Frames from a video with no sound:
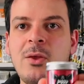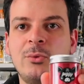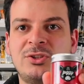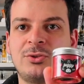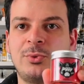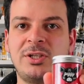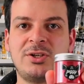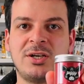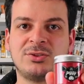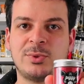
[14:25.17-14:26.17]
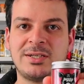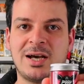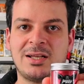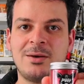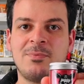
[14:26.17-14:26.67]
which is a really nice red
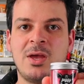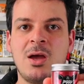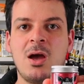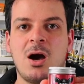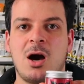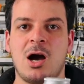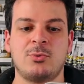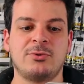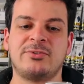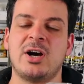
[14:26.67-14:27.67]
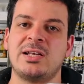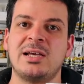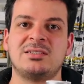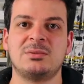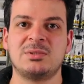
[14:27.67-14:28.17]
colour, I will find
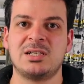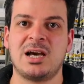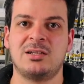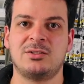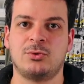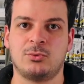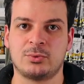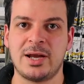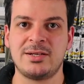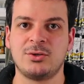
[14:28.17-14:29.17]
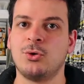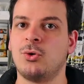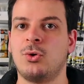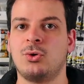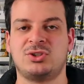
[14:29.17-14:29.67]
a similar coloured red
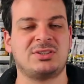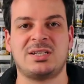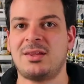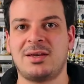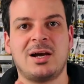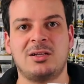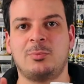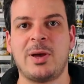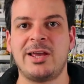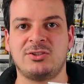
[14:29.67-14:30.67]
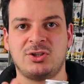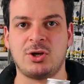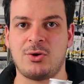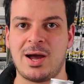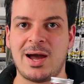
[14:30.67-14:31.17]
or just another coloured paint to
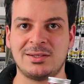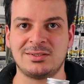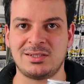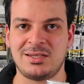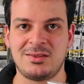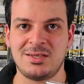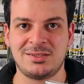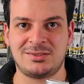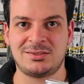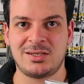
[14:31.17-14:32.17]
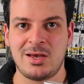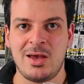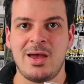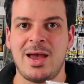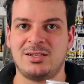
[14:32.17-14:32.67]
go underneath this
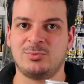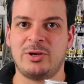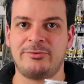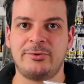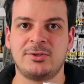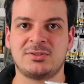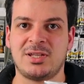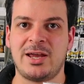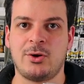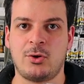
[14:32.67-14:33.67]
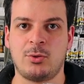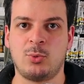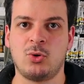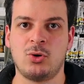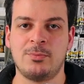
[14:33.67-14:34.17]
as my first layer on the
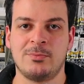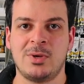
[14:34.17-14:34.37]
paw